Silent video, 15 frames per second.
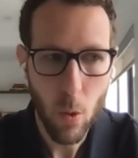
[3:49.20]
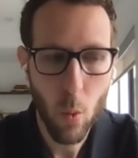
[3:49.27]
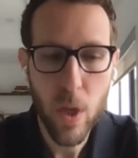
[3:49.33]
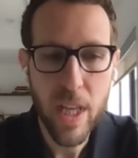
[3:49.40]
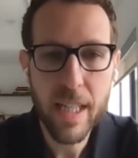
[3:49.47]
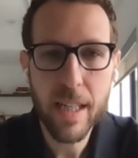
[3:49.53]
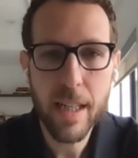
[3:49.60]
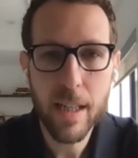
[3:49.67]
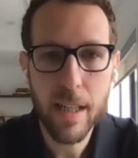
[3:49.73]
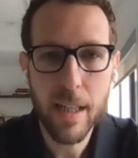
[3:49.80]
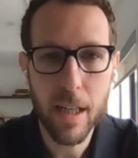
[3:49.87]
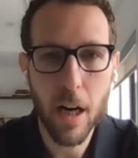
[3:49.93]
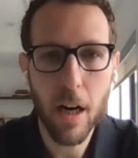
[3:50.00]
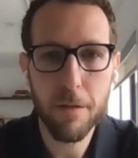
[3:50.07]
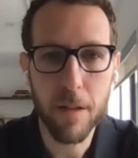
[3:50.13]
we did it in
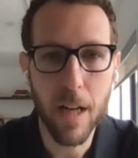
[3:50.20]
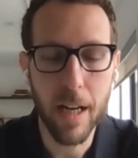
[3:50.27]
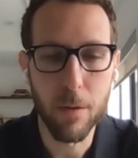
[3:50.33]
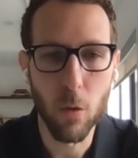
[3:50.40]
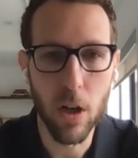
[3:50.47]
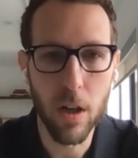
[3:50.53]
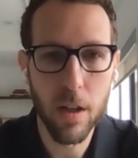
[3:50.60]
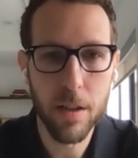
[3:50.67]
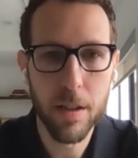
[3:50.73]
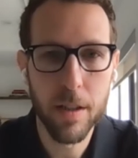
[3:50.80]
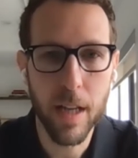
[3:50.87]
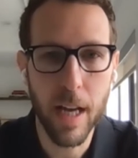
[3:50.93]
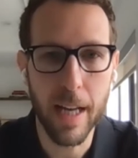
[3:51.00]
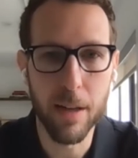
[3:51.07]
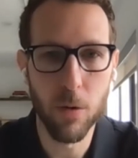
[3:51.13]
the offline world,
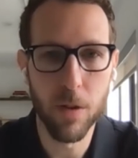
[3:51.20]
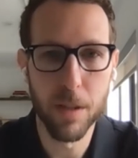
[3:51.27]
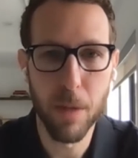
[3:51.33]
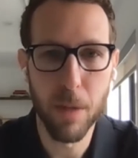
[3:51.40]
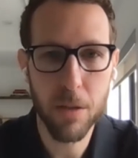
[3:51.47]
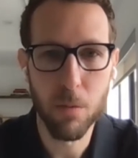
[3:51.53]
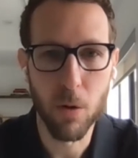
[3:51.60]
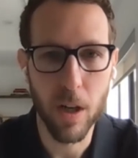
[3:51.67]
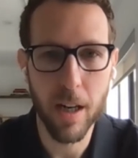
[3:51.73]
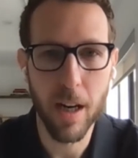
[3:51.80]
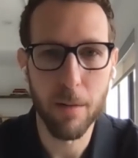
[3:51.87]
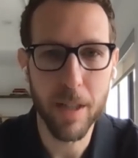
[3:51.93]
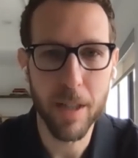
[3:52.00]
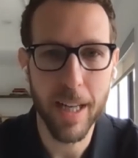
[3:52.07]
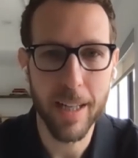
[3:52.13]
and it was much more
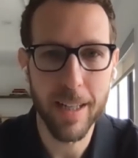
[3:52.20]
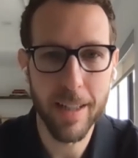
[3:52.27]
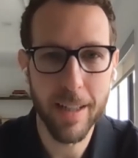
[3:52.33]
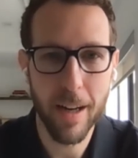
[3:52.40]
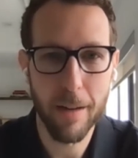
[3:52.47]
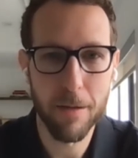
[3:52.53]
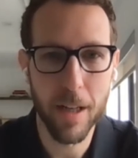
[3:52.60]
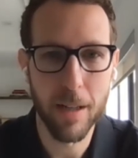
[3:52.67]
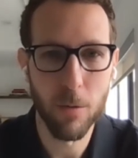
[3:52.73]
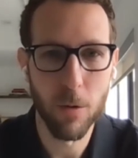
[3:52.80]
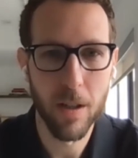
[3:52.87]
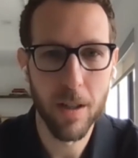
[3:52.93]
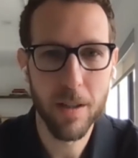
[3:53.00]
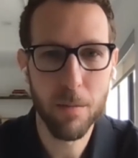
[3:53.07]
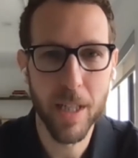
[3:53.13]
complicated in the offline
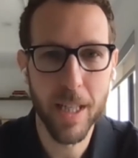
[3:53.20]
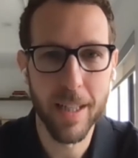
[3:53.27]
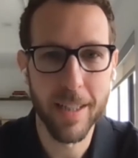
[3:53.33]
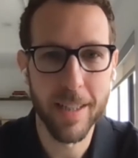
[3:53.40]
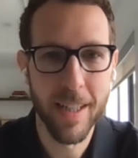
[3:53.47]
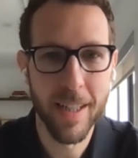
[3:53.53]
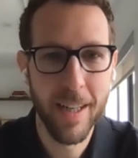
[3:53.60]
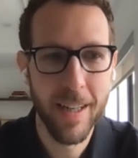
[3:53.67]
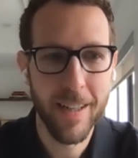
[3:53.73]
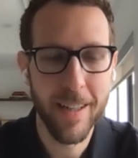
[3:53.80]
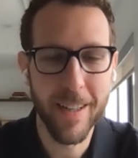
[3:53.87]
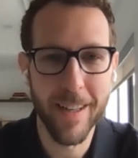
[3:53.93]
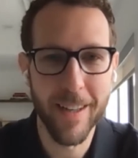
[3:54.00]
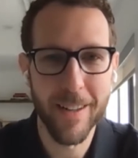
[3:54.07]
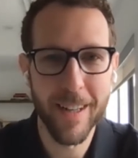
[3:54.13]
world because,
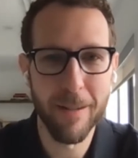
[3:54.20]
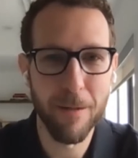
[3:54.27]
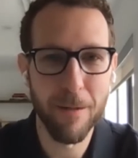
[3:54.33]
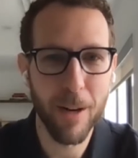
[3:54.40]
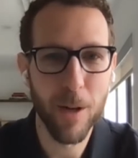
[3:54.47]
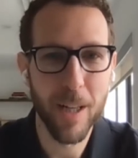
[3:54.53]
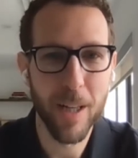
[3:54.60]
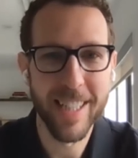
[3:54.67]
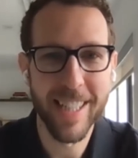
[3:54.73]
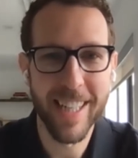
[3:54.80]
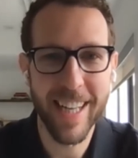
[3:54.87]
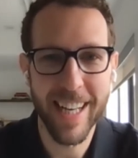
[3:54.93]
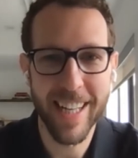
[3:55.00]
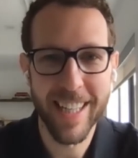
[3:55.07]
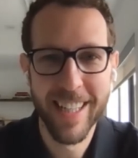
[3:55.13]
if I wanted to
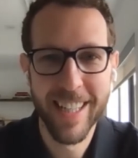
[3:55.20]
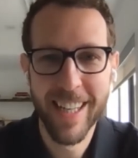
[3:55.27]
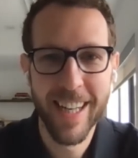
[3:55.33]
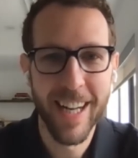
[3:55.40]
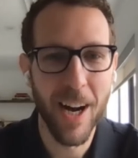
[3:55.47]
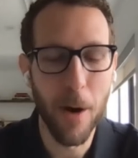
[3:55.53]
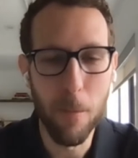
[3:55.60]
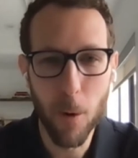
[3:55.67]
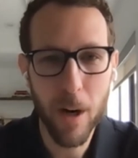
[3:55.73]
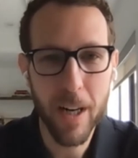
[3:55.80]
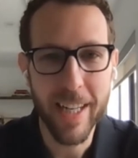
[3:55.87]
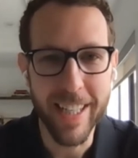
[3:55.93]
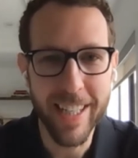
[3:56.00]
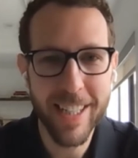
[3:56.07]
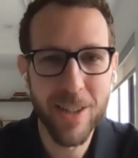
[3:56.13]
get a
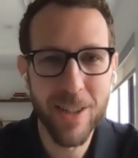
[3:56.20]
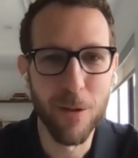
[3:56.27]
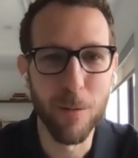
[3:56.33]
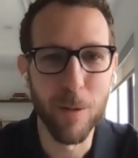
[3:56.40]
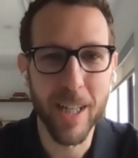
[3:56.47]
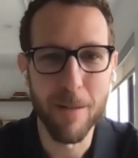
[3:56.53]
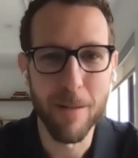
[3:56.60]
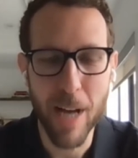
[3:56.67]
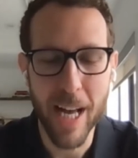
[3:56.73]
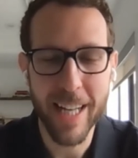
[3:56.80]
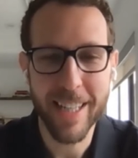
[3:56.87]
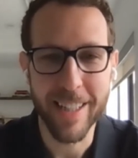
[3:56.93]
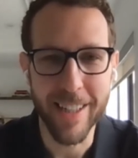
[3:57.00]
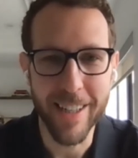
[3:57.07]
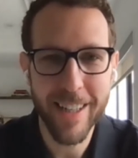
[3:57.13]
mortgage from a
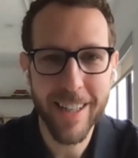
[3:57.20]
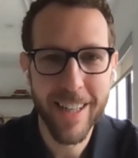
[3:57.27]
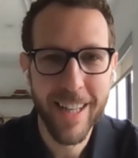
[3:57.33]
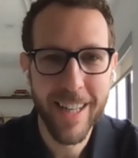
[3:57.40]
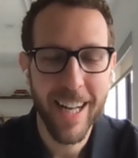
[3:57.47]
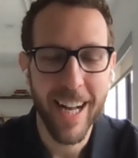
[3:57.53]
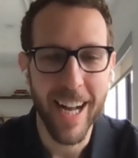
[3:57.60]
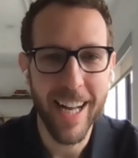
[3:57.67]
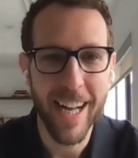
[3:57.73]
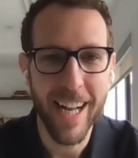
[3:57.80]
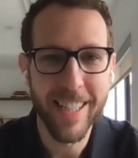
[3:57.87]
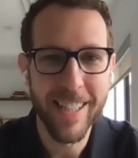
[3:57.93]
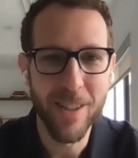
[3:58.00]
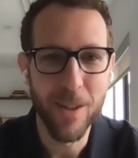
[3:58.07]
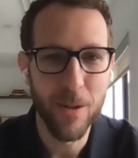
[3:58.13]
competitor, I
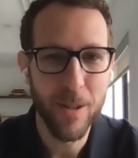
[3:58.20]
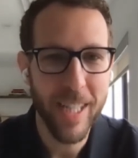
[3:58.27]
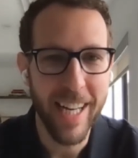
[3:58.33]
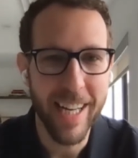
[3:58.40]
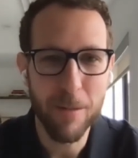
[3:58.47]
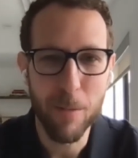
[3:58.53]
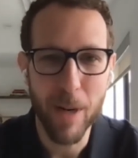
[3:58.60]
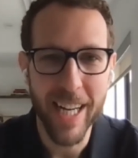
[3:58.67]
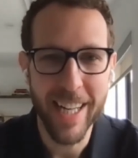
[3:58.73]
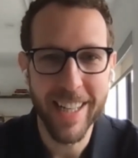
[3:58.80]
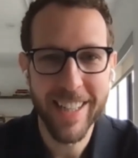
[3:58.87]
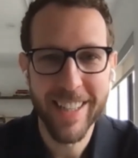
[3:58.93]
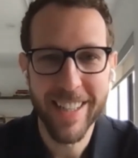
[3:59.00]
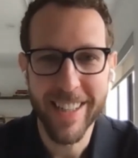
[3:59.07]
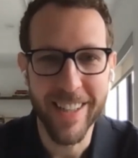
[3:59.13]
had to take
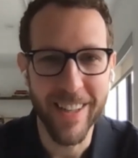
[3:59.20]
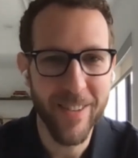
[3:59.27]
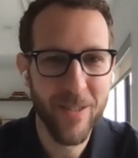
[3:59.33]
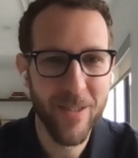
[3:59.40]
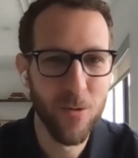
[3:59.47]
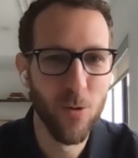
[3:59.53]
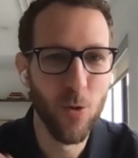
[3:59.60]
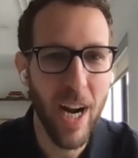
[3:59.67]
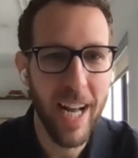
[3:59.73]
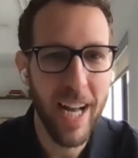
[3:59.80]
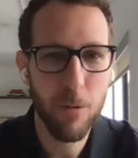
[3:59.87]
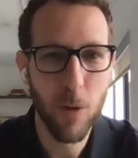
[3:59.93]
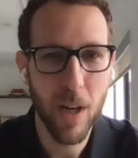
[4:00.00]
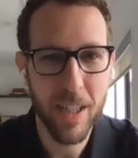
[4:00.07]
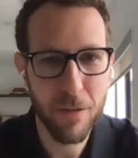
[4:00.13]
my,
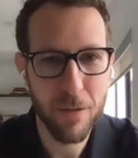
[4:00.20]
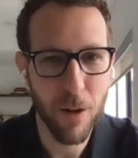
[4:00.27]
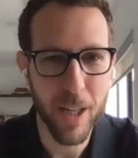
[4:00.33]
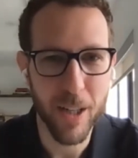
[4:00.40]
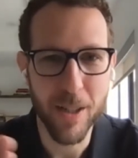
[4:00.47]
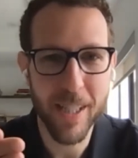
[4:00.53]
red Wells Fargo